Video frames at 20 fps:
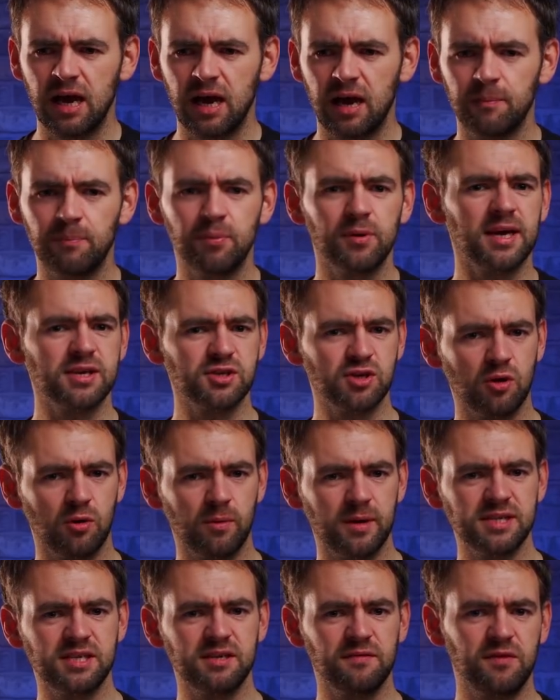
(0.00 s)
Uh, but as
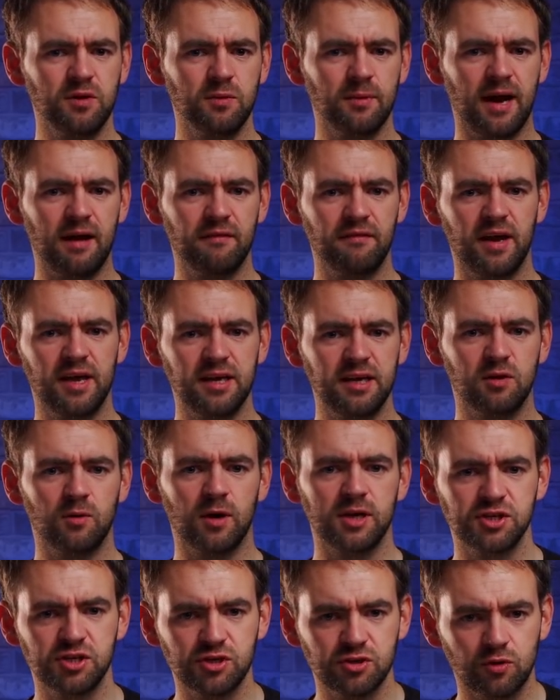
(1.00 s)
always, if you have any
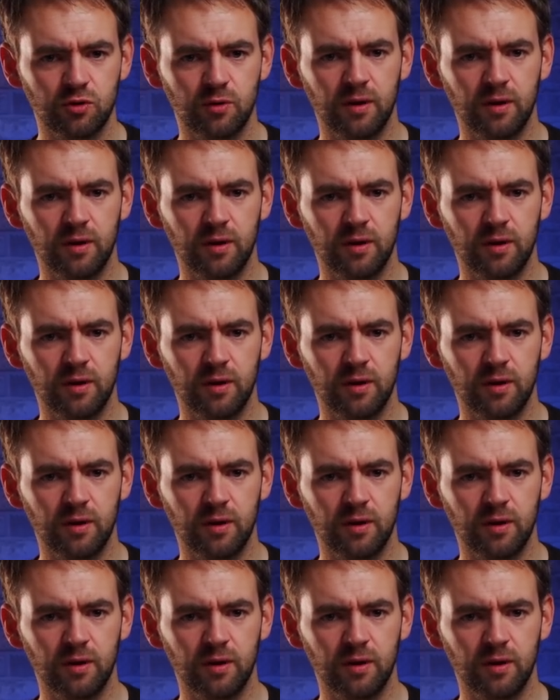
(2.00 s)
questions